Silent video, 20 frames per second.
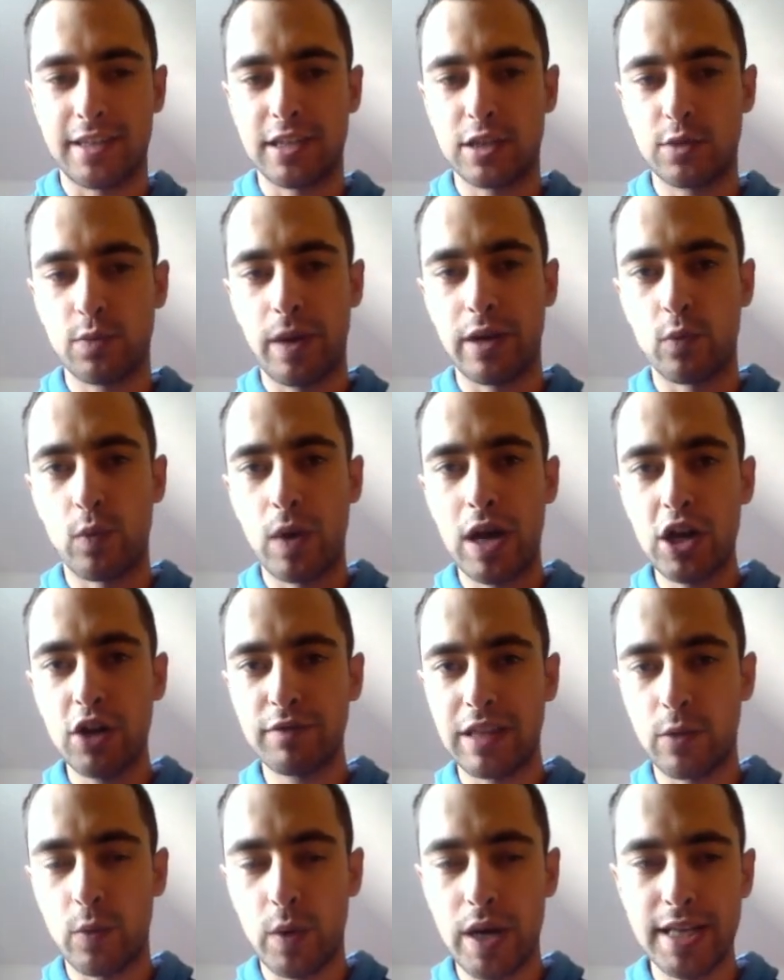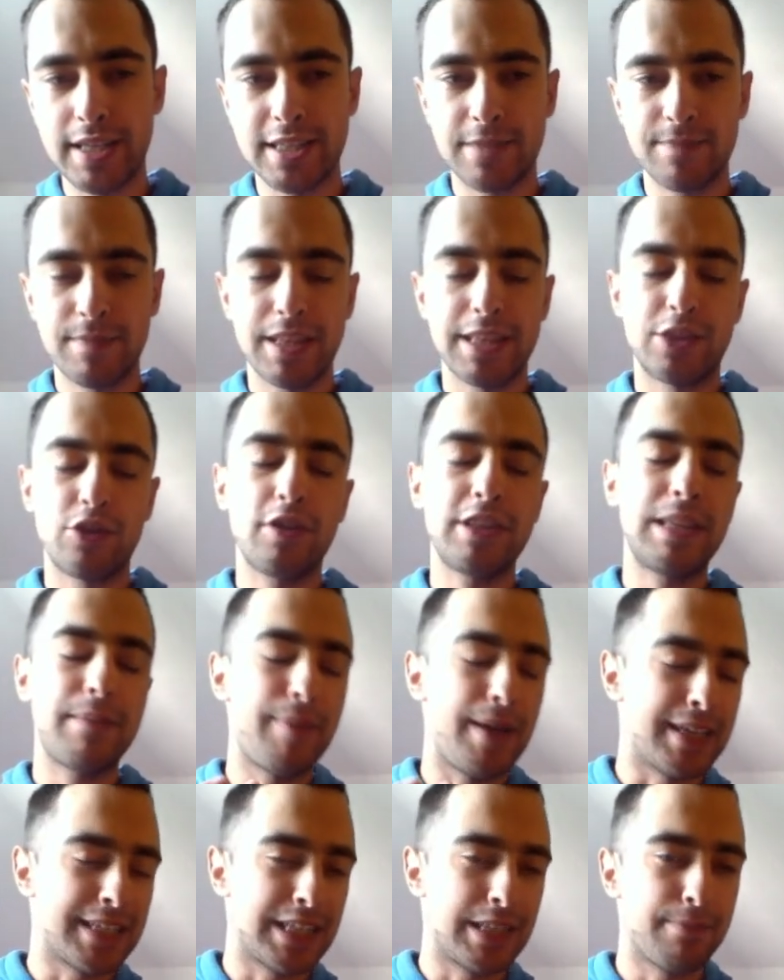When one of the ways, not the
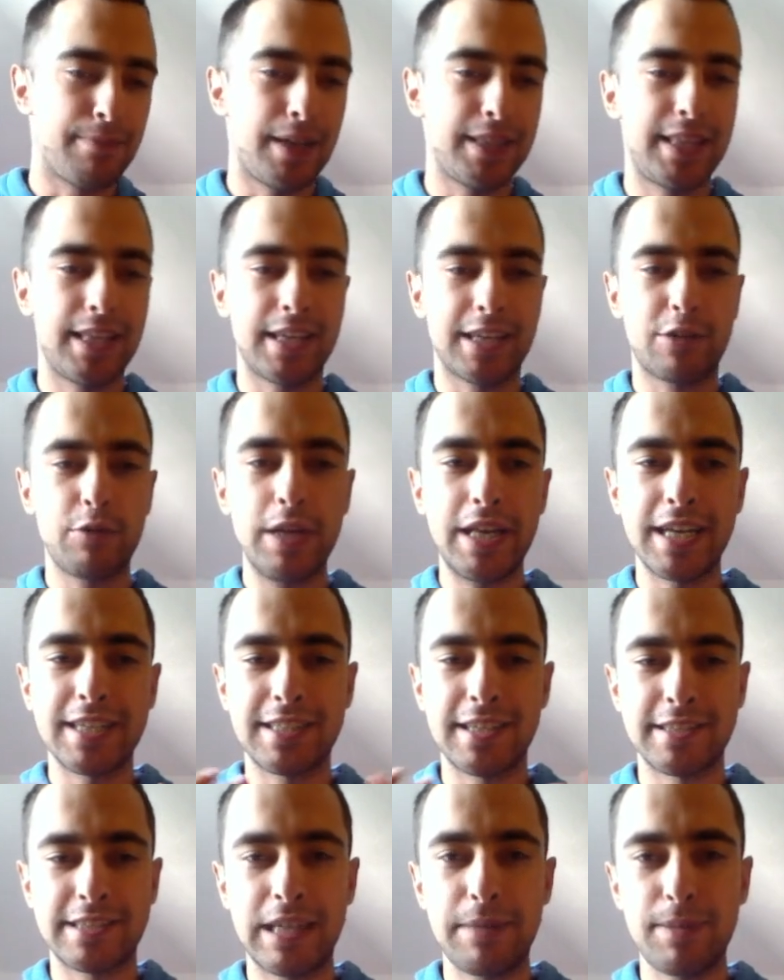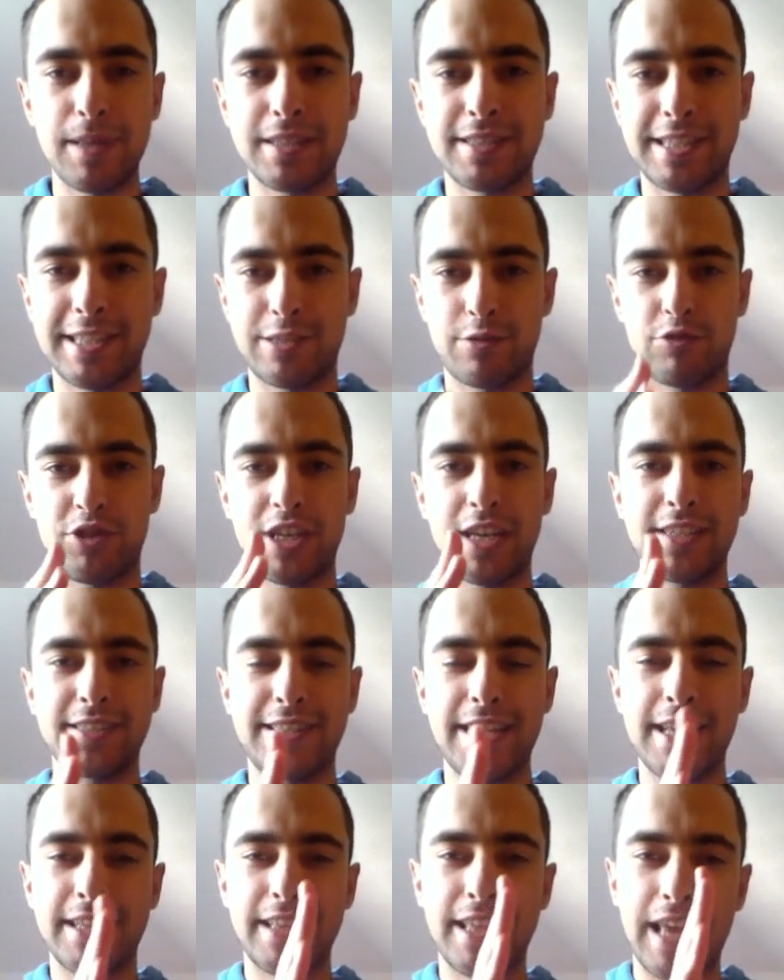best, but the quickest and simplest, is to just take
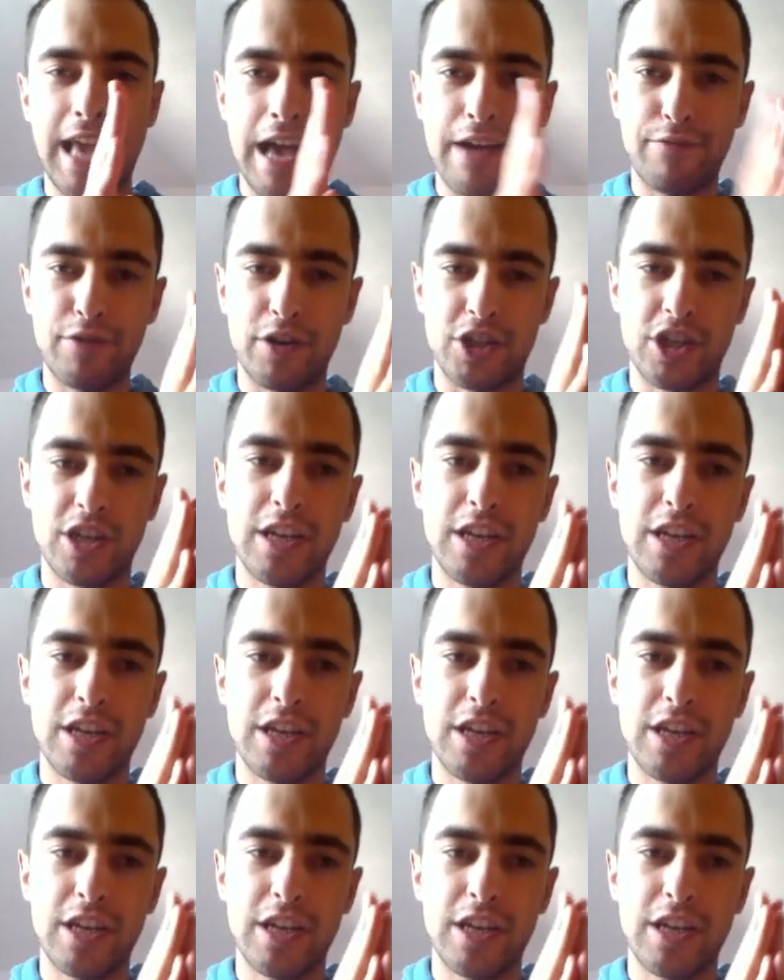the average.